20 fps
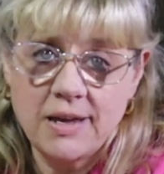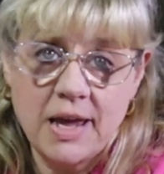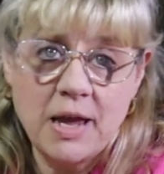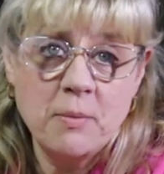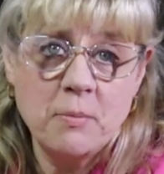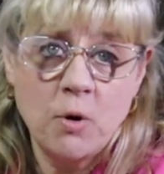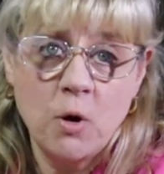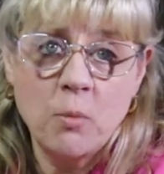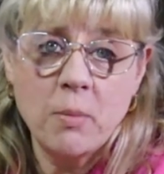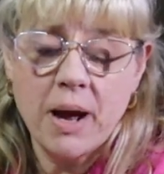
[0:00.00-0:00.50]

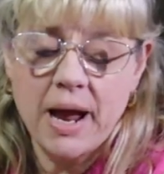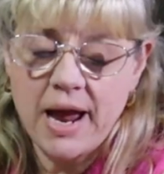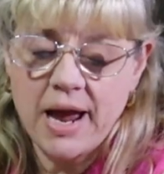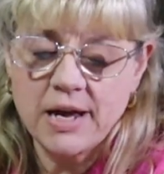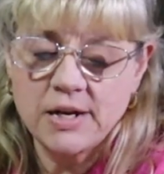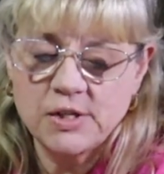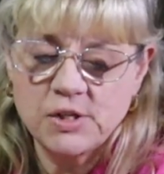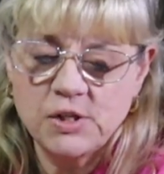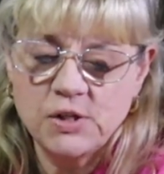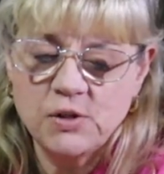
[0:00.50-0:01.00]
came home I
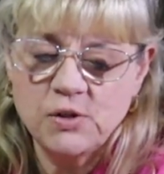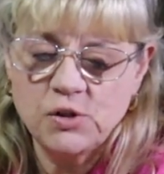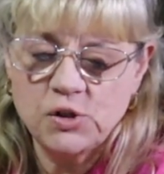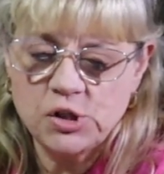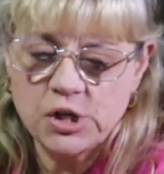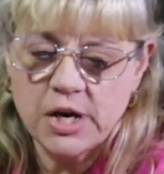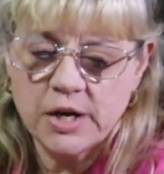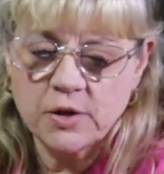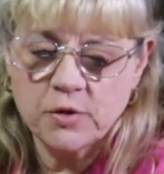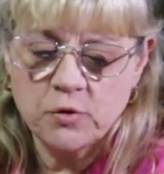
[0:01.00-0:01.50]
had to
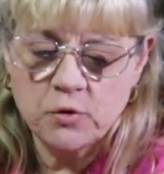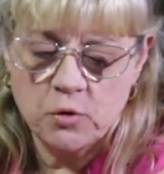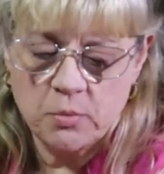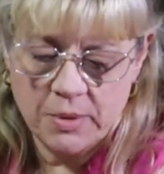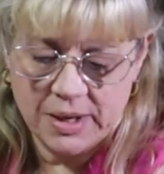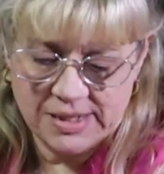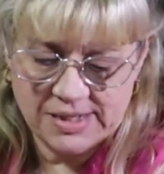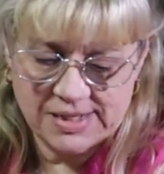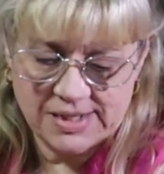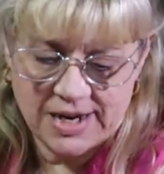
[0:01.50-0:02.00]
check through
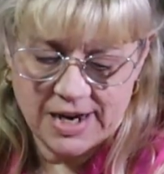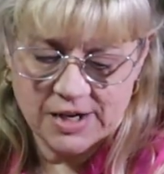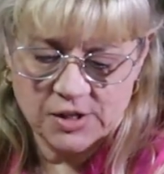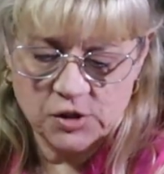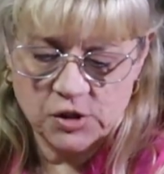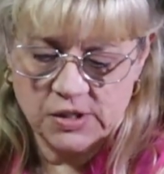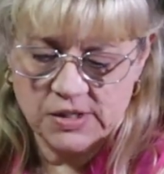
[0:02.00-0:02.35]
my stash